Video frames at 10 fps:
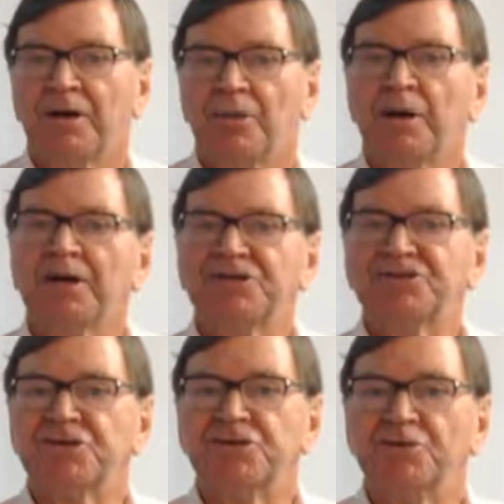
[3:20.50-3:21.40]
why don't
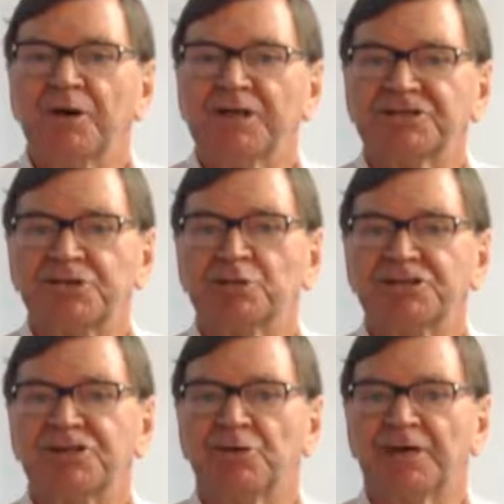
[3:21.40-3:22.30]
you talk
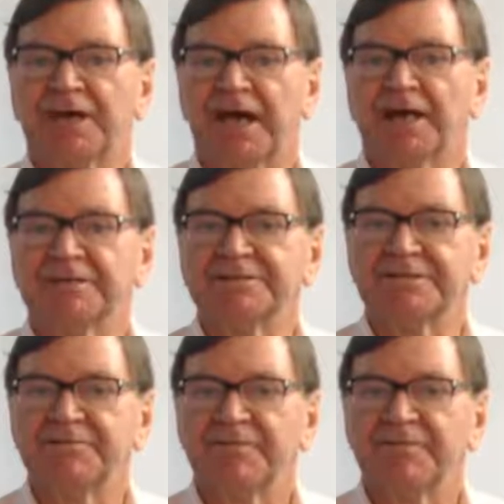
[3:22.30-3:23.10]
to your accountant,